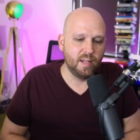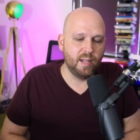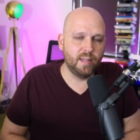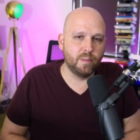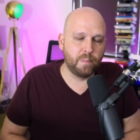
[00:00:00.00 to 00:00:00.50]

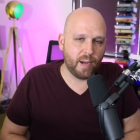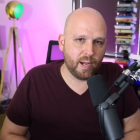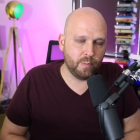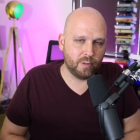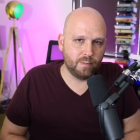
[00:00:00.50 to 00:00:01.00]
in the
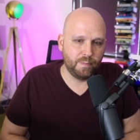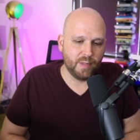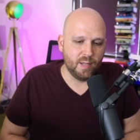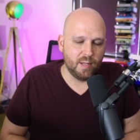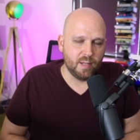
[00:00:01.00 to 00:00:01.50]
Bible.
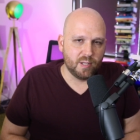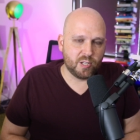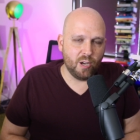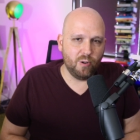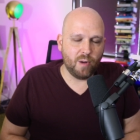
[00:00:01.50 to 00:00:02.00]

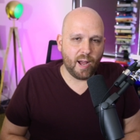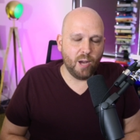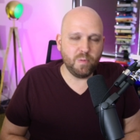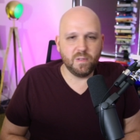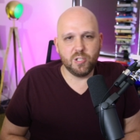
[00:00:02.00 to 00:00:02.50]
So I
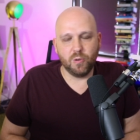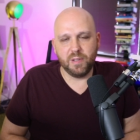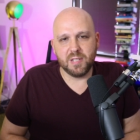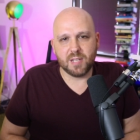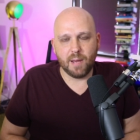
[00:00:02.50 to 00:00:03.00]
hope you've enjoyed
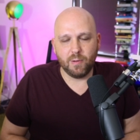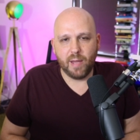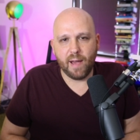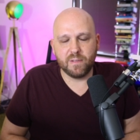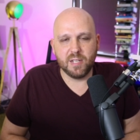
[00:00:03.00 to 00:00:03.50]
this time that we
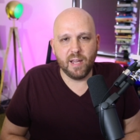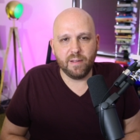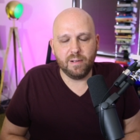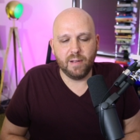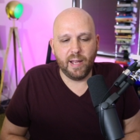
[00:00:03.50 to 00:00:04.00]
have
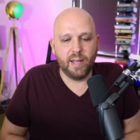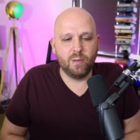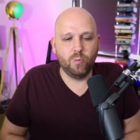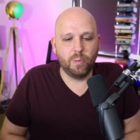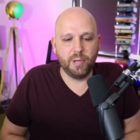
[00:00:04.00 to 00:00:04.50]
together,
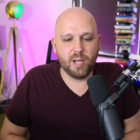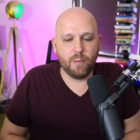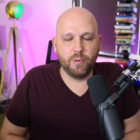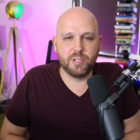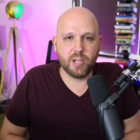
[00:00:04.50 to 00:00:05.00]
and we'll pick
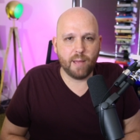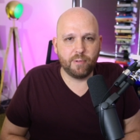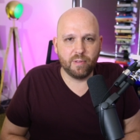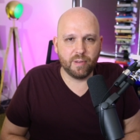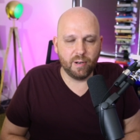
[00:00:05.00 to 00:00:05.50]
up with
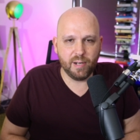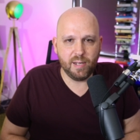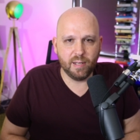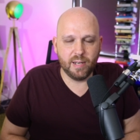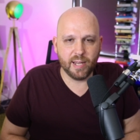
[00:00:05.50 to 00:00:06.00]
chapter
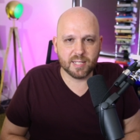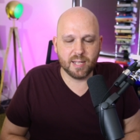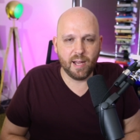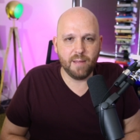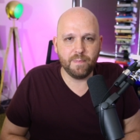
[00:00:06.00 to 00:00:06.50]
30 next
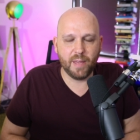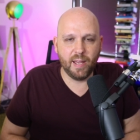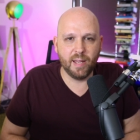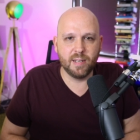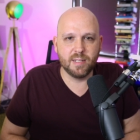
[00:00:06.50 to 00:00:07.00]
time.
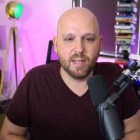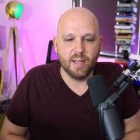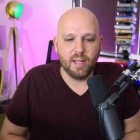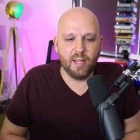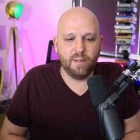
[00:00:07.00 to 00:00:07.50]
And
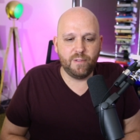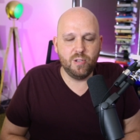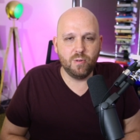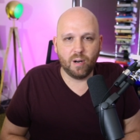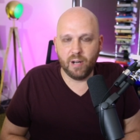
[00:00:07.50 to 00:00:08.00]
if
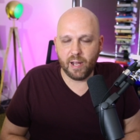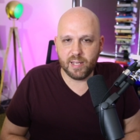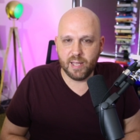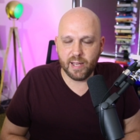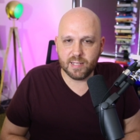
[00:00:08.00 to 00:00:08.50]
you are not
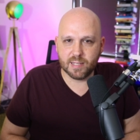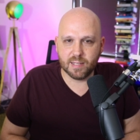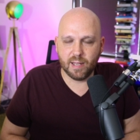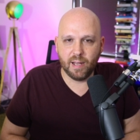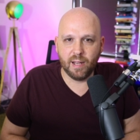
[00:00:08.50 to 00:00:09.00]
yet
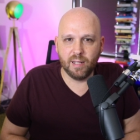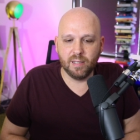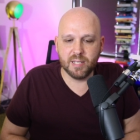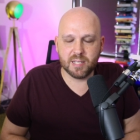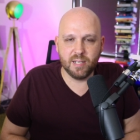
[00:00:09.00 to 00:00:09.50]

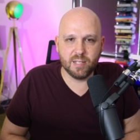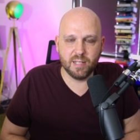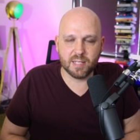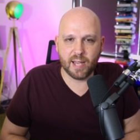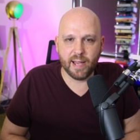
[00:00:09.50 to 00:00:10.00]
listening to
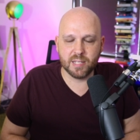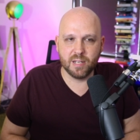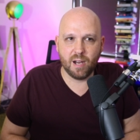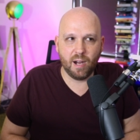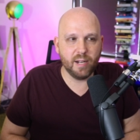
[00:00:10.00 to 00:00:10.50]
this as
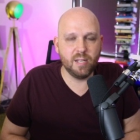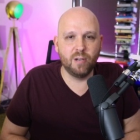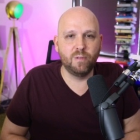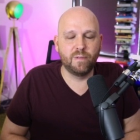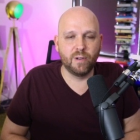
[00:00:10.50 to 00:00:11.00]
an
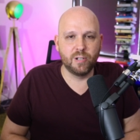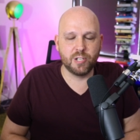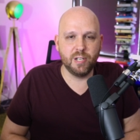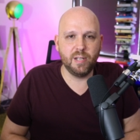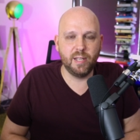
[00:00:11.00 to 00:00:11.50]
audio
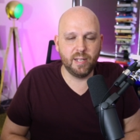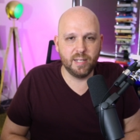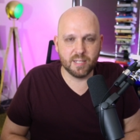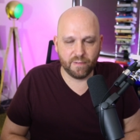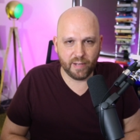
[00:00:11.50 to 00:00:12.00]
version, it
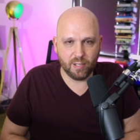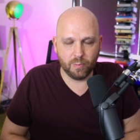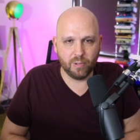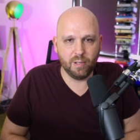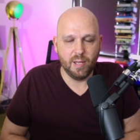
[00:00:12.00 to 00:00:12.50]
is
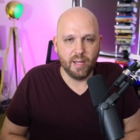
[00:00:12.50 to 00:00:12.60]
available